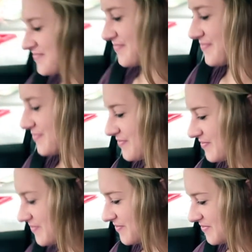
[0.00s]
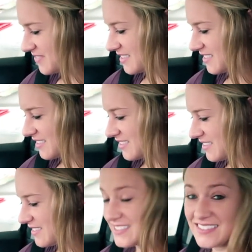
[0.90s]
like we haven't done this since like
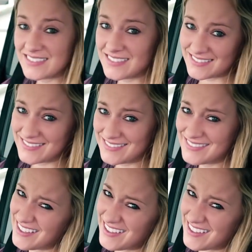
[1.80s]
high school.